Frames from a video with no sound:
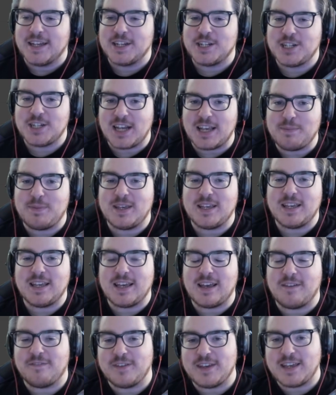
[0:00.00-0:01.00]

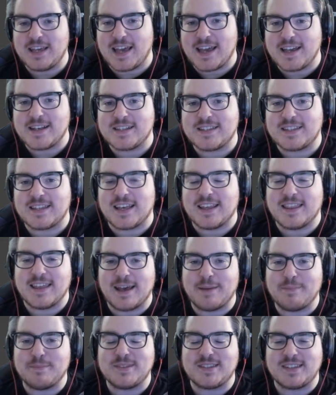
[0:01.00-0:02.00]
JPVAs
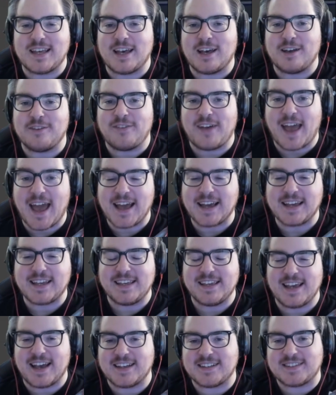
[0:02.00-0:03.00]
themselves, heck
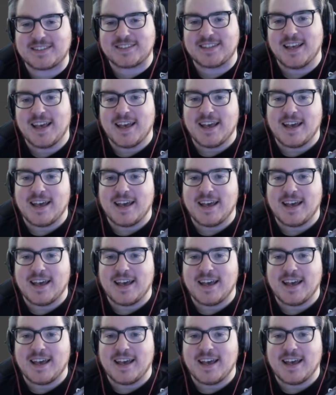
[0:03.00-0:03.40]
yes.